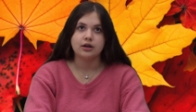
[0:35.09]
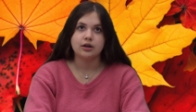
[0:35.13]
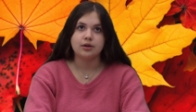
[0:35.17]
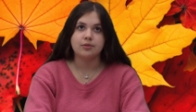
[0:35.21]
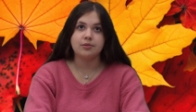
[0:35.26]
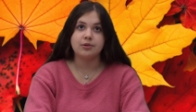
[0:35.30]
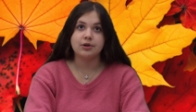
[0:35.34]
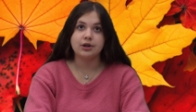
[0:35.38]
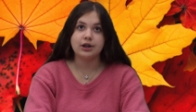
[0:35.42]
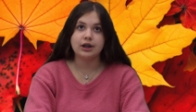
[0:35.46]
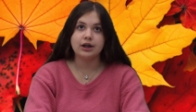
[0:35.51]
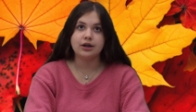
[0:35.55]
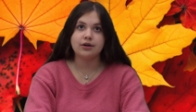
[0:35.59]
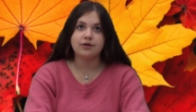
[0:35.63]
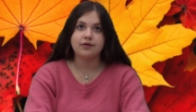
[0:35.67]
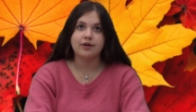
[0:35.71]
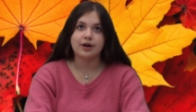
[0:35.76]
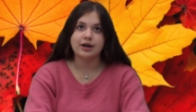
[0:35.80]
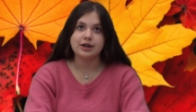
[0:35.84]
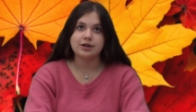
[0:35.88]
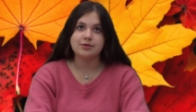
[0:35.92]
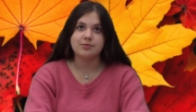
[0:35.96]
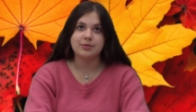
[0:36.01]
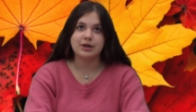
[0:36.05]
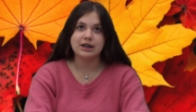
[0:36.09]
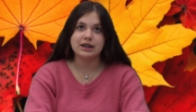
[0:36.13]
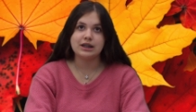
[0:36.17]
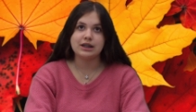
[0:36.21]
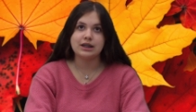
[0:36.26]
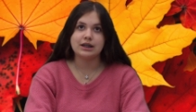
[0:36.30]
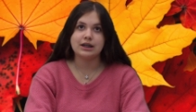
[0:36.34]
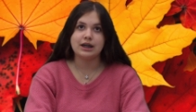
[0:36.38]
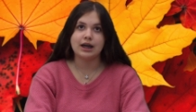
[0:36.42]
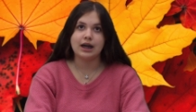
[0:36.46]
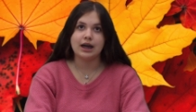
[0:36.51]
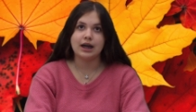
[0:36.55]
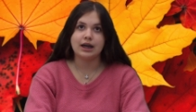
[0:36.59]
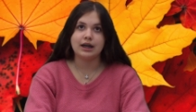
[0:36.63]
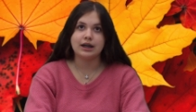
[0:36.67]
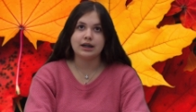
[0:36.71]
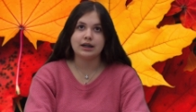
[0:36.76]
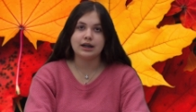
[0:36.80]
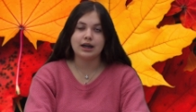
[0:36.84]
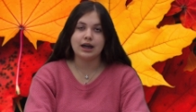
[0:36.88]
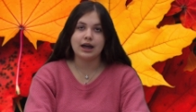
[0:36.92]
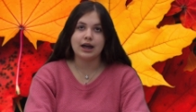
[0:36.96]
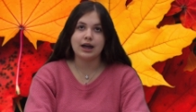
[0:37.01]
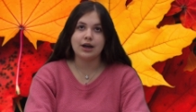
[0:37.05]
Community in Christ meets today
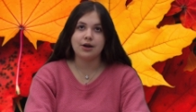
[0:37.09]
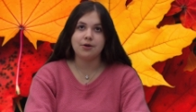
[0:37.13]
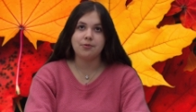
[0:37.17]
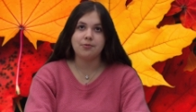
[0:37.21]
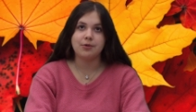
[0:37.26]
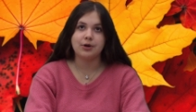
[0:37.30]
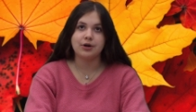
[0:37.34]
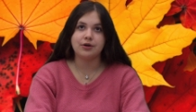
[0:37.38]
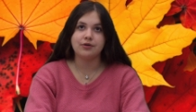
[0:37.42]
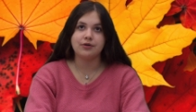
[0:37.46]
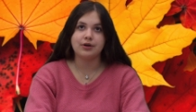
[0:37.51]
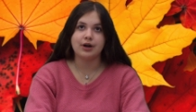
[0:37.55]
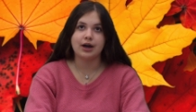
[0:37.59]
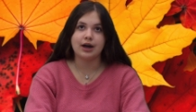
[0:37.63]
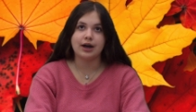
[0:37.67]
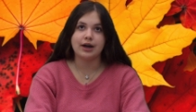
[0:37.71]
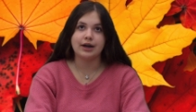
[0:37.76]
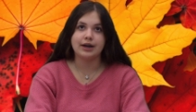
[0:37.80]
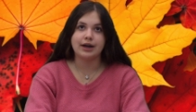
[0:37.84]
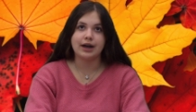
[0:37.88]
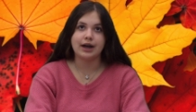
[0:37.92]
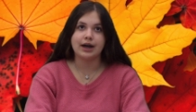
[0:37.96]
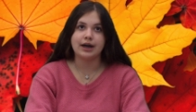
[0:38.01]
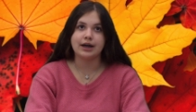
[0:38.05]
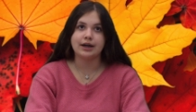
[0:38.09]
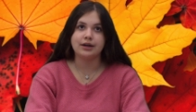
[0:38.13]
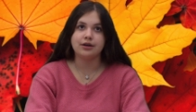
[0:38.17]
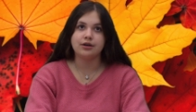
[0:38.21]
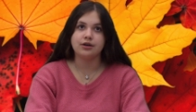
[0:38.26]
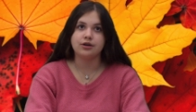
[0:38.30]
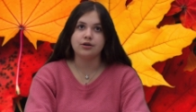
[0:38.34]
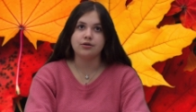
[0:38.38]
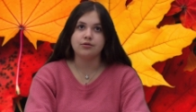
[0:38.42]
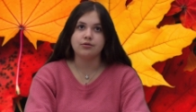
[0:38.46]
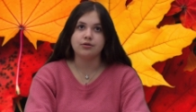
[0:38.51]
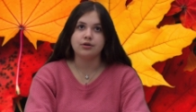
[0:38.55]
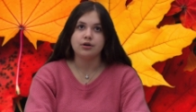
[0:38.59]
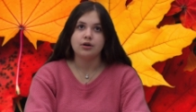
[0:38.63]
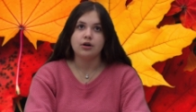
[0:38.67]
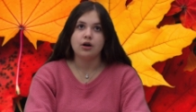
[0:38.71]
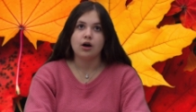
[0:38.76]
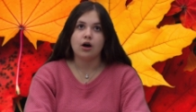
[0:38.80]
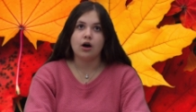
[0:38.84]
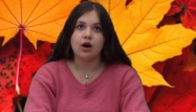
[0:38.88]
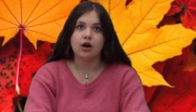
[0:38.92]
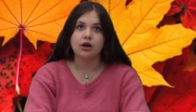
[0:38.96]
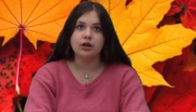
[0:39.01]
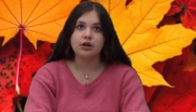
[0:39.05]
in A109 at noon.
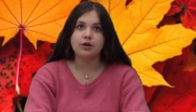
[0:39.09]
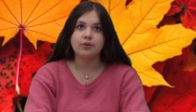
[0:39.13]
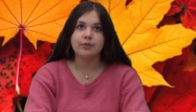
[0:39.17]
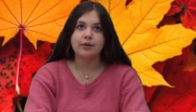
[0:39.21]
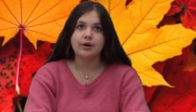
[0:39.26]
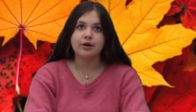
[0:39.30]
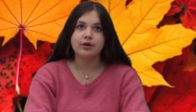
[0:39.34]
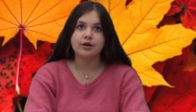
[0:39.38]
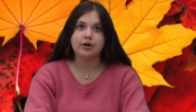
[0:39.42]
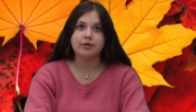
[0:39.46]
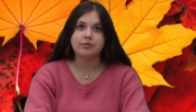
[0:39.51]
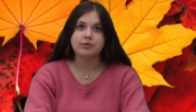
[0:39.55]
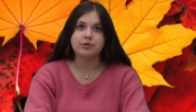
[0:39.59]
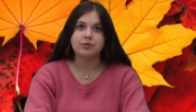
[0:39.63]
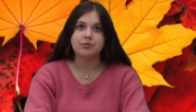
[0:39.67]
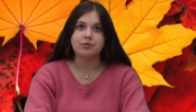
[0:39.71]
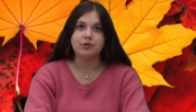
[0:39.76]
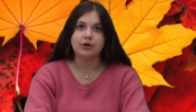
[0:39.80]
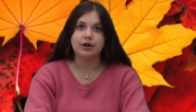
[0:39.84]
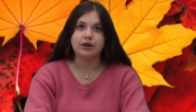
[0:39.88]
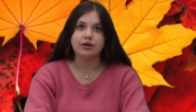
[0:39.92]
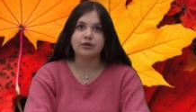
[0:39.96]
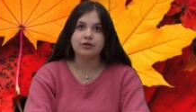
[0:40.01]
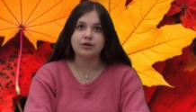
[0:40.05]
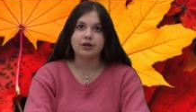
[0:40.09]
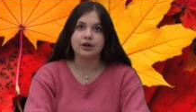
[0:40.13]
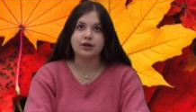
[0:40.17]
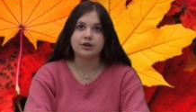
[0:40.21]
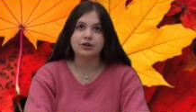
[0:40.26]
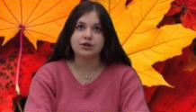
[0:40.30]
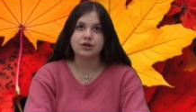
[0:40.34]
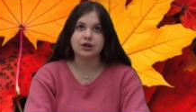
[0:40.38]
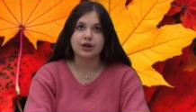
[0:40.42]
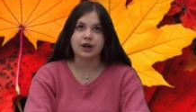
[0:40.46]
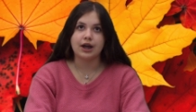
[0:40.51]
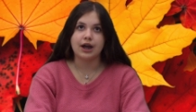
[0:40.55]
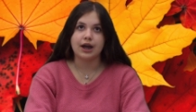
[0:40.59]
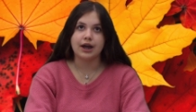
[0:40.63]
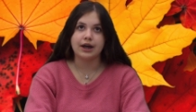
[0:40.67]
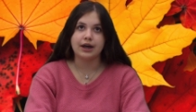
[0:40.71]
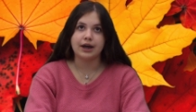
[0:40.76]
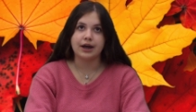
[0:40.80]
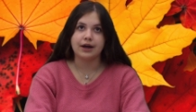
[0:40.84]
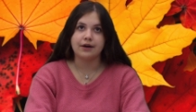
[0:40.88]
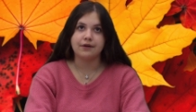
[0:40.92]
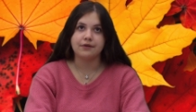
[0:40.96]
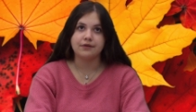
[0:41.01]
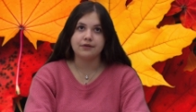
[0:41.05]
All are welcome to bring your lunch and
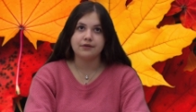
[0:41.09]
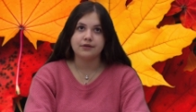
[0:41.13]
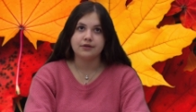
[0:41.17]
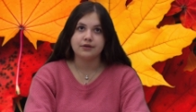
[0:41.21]
hang out.